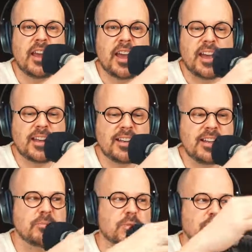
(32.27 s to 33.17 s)
and
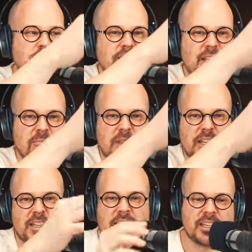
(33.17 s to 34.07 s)
let me just admit
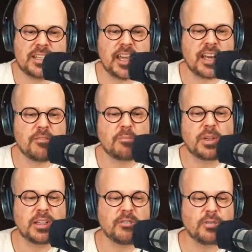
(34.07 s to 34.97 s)
that have
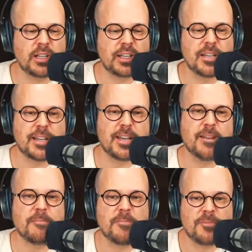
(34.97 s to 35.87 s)
been really
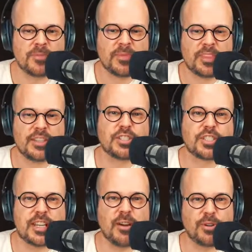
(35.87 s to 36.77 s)

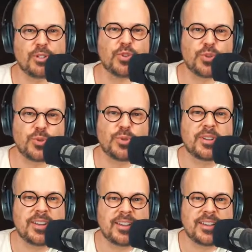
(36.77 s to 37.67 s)
scary to do.
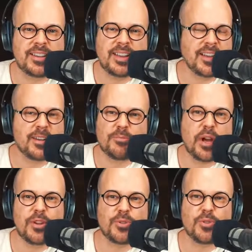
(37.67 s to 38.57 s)
I
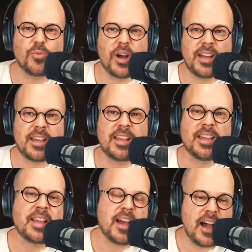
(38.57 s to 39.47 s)
don't know why.
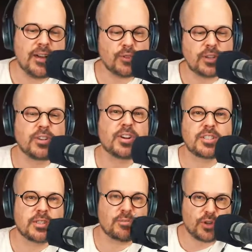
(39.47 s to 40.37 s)
I have done
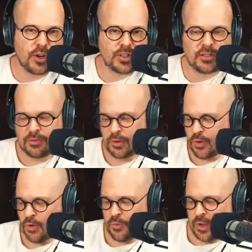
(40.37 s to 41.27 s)
content production for
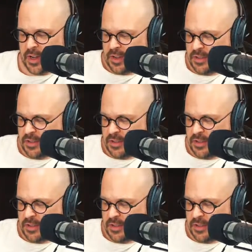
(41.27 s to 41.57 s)
over